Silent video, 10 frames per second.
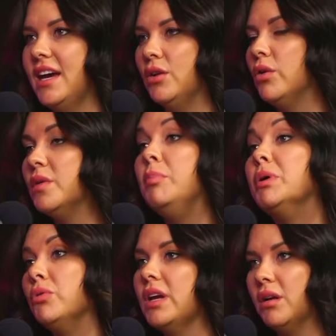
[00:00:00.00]
or the
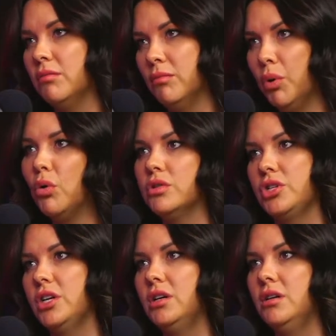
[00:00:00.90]
building
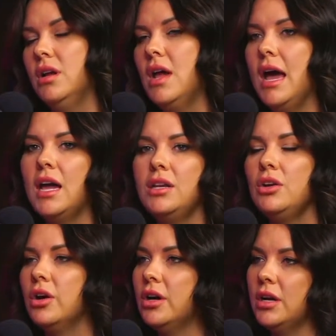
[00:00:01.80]
portion. And, you
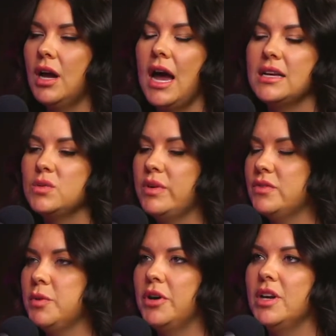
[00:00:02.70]
know, as we've
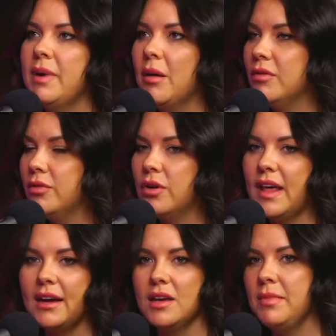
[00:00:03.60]
spoken about before,
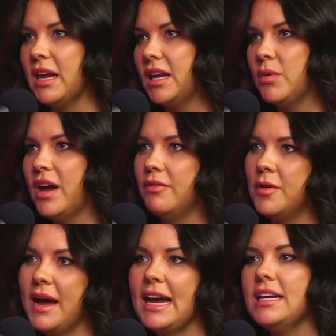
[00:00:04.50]
that can be anywhere from
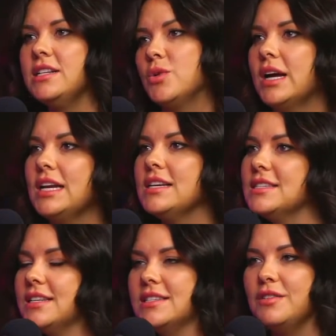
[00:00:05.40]
80-20,
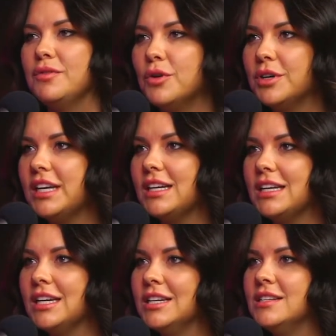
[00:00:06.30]

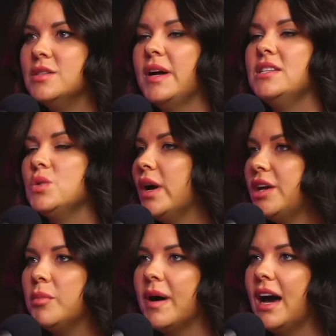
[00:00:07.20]
60-40, depends where
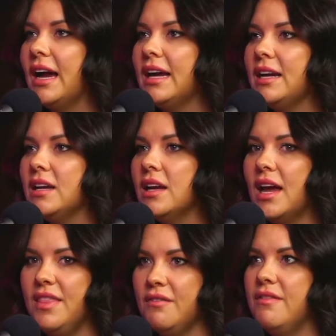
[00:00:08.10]
you're buying
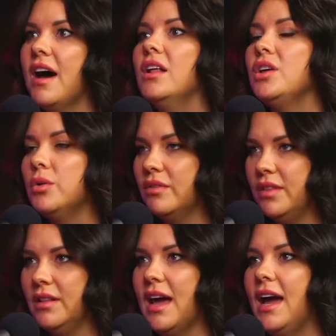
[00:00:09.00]
and the value of the
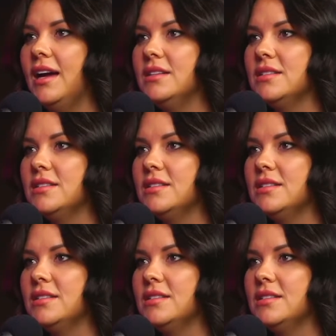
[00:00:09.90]
land.